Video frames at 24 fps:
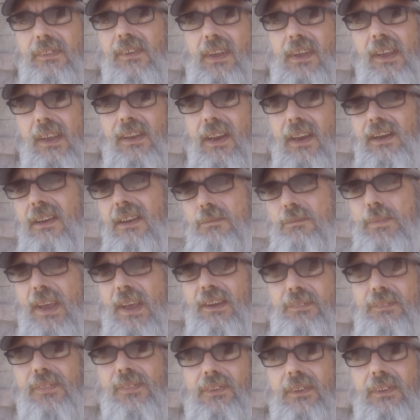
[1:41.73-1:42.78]
Okay, they didn't
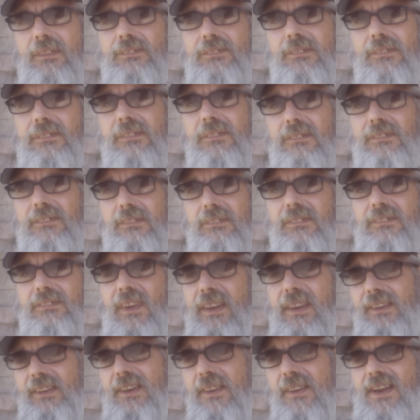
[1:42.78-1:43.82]
pay for them.
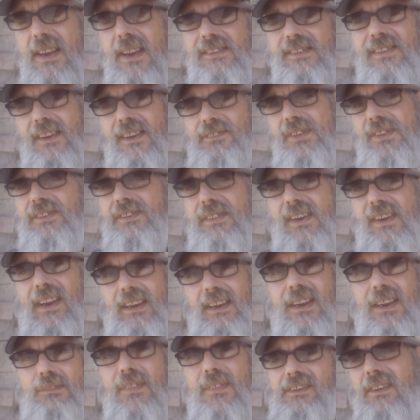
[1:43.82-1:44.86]
And they're not
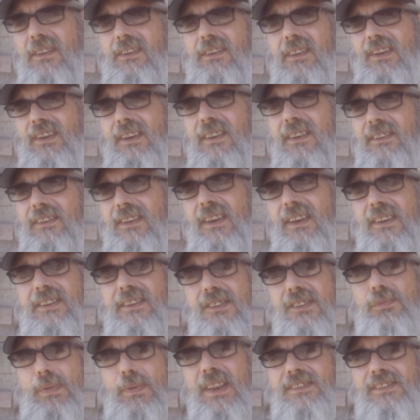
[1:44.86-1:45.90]
self-sustaining. They're, they're
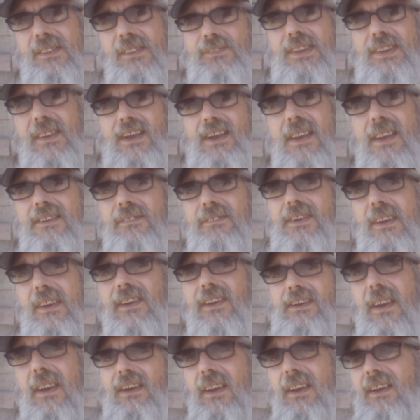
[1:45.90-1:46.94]
expensive as hell to run.
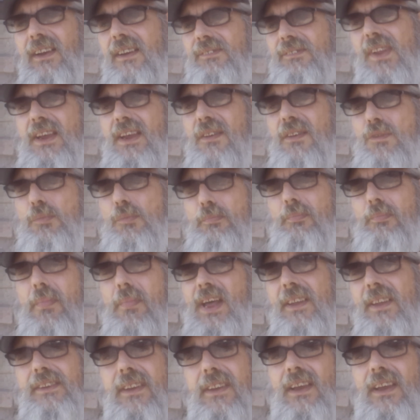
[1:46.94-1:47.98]
And if they have a
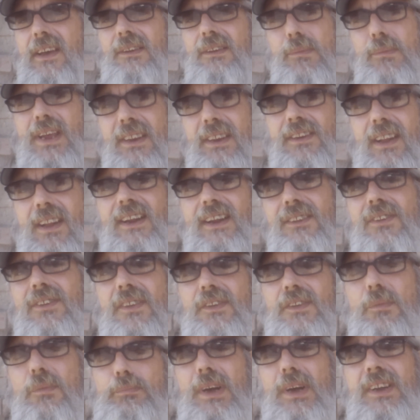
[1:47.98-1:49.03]
meltdown, man, they throw
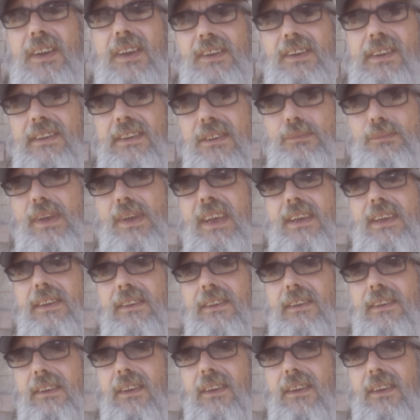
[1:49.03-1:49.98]
the buck on you, man.